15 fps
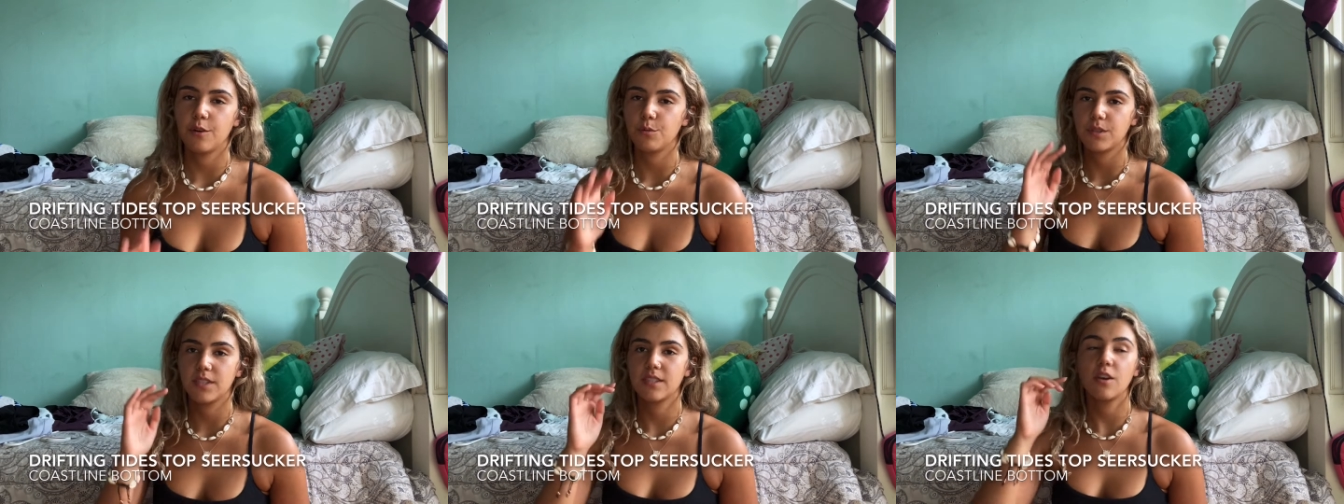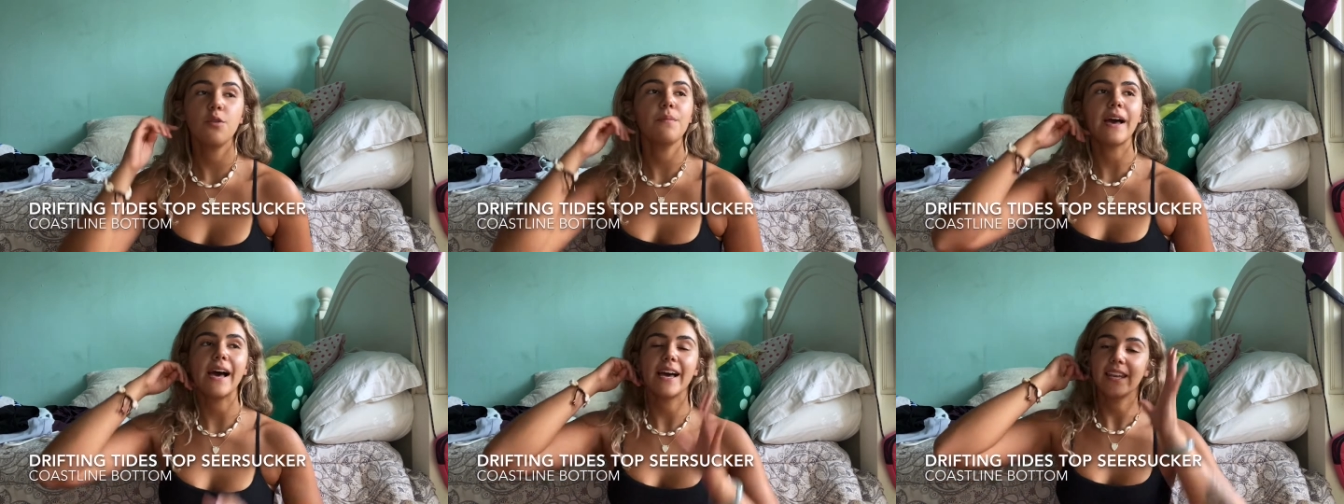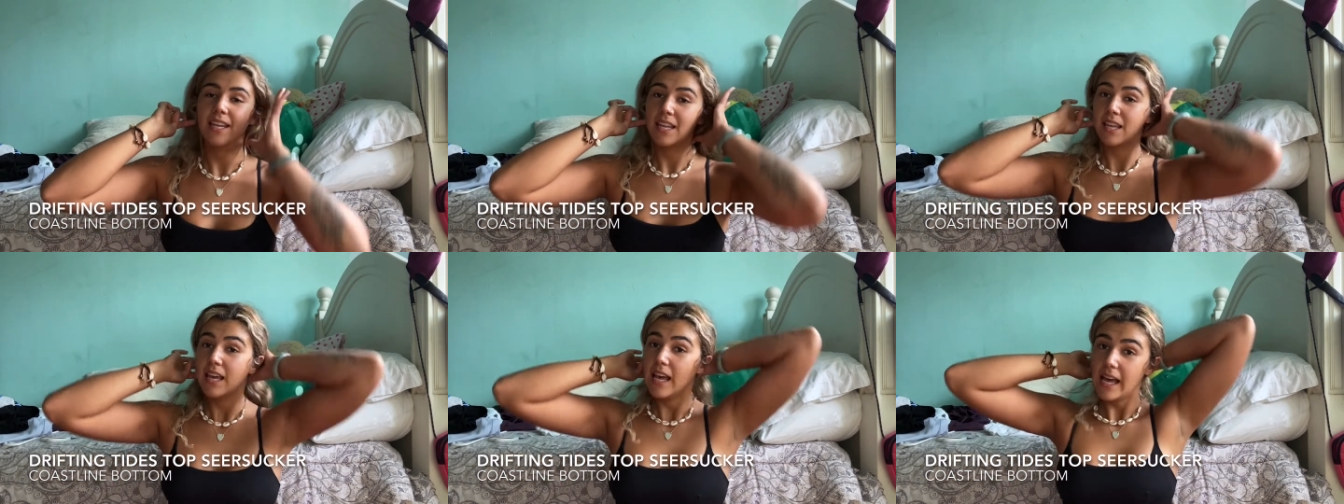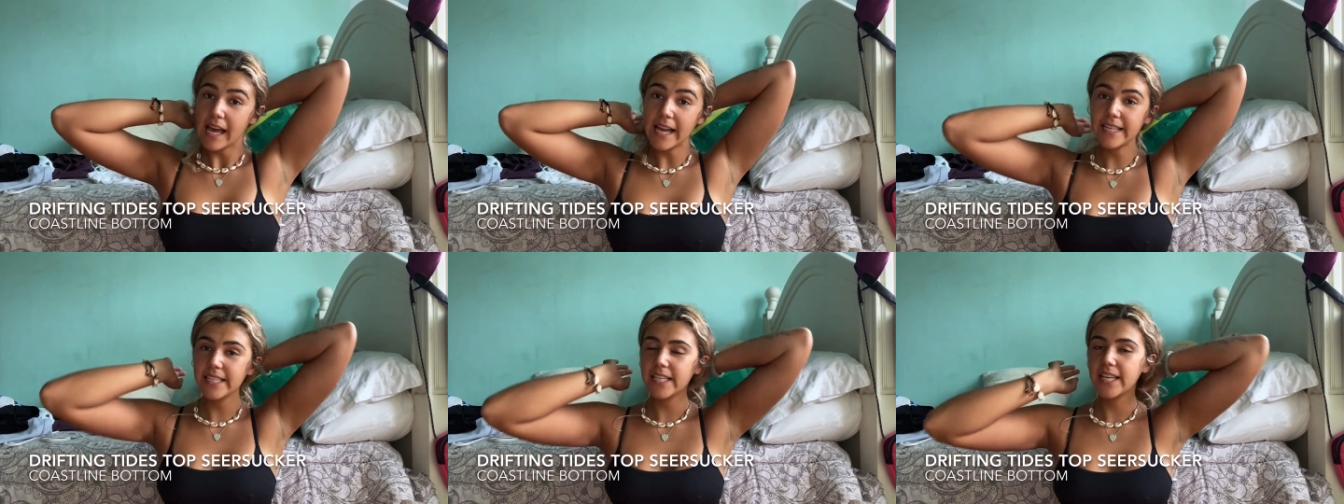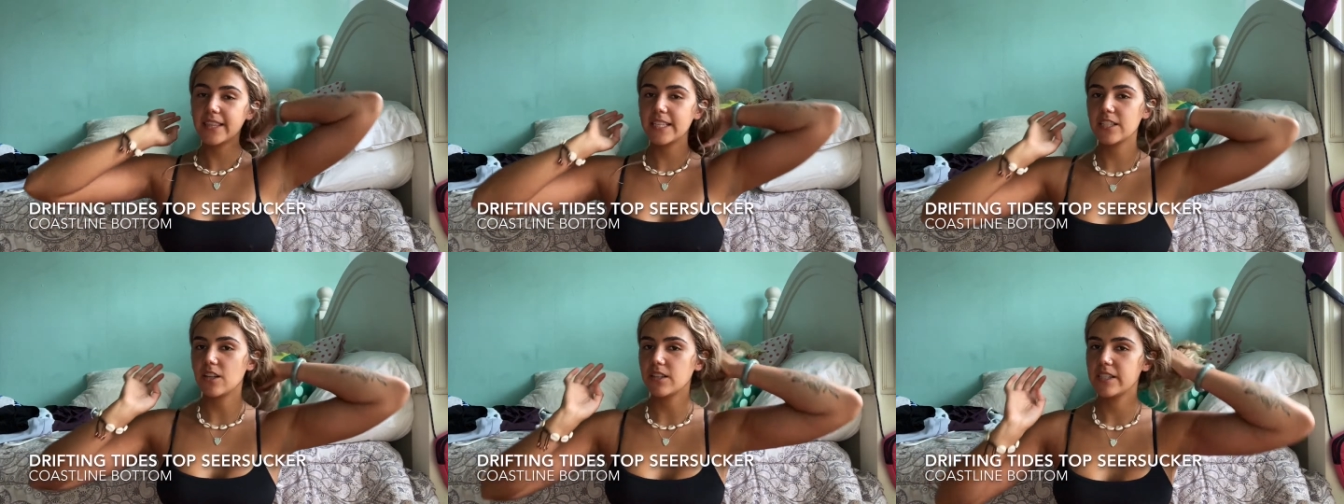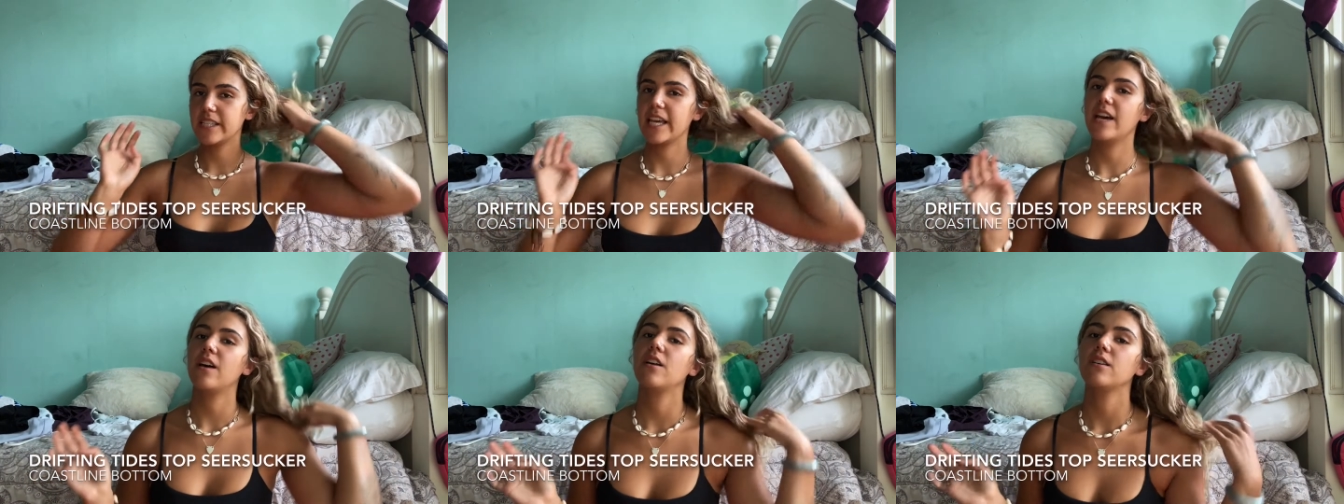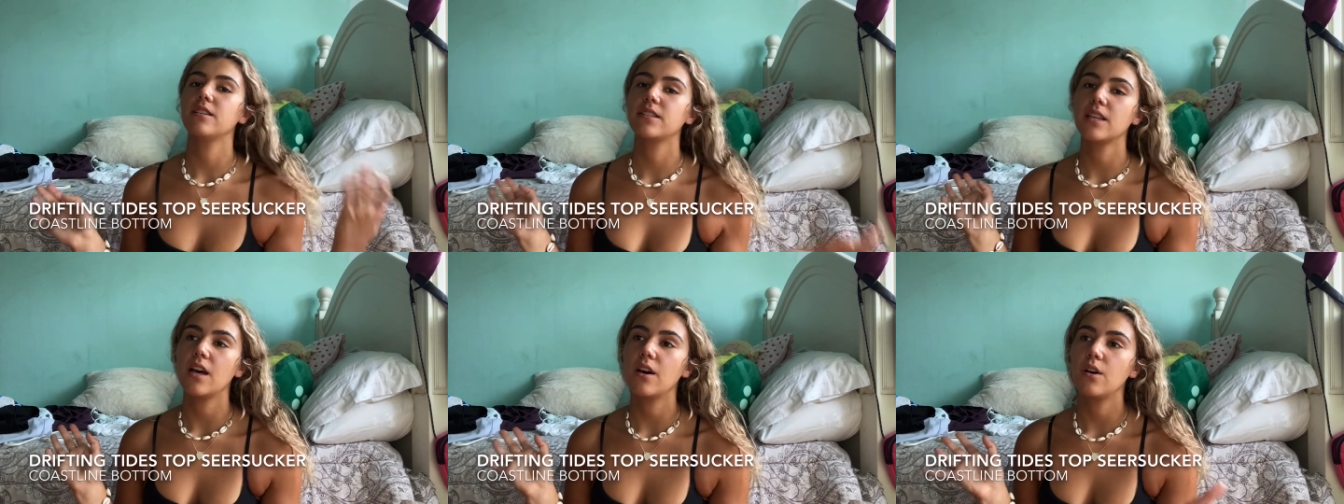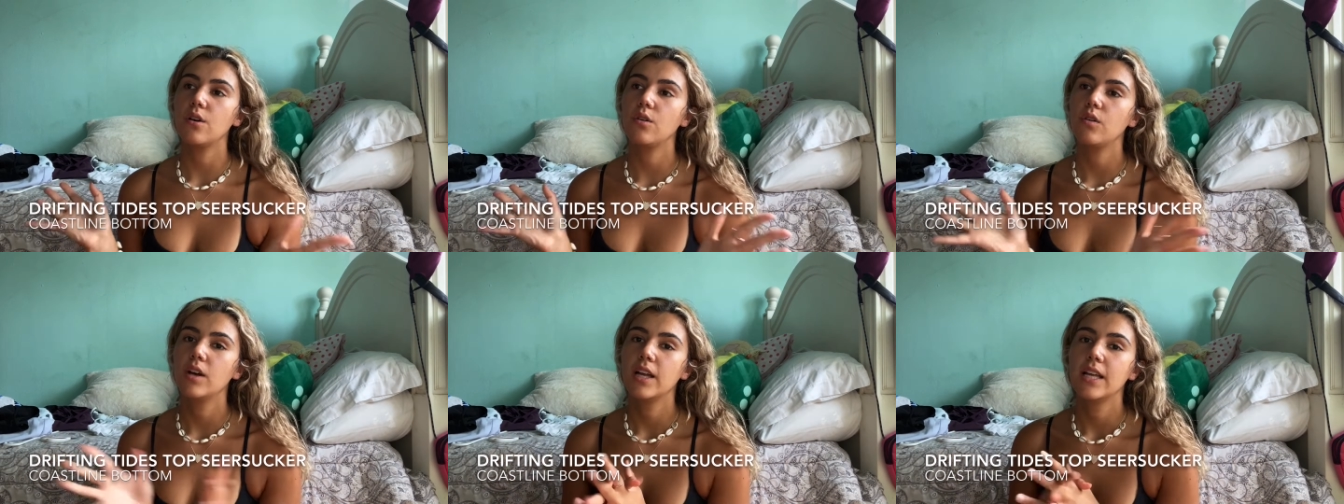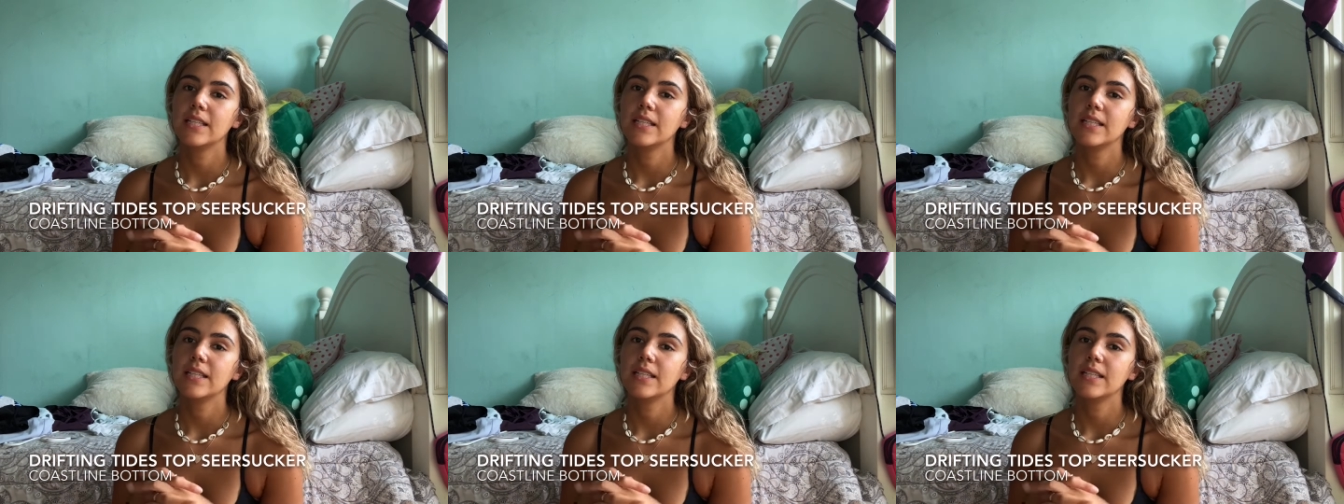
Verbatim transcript: it was so bad i did get these on sale so